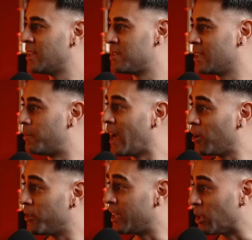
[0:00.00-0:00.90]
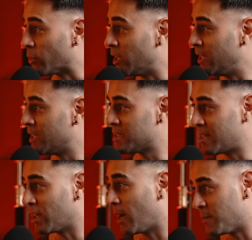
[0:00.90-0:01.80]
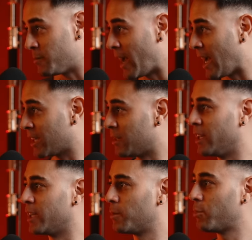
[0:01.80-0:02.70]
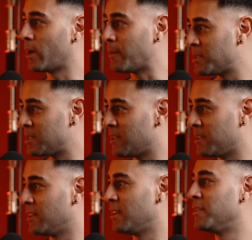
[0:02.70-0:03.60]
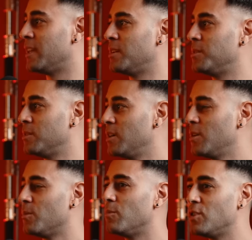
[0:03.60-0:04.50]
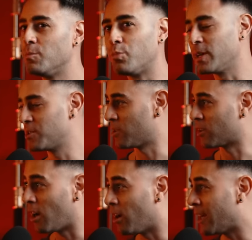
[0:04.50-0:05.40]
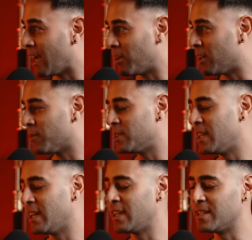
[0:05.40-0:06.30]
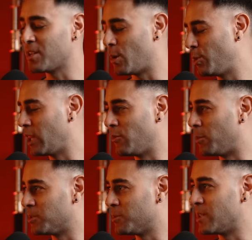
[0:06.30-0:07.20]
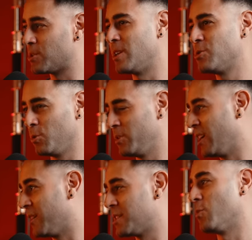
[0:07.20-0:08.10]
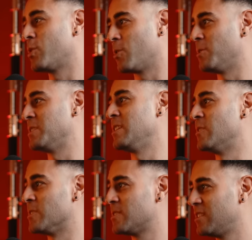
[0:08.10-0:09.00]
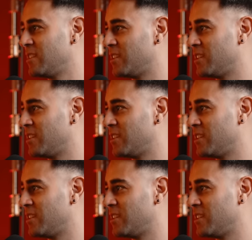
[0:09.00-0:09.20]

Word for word: to buy all the ingredients, then comes back and like preps it, and then brings her cart out every day. It's unbelievable to me. So I told Ying, I said, we're going to see this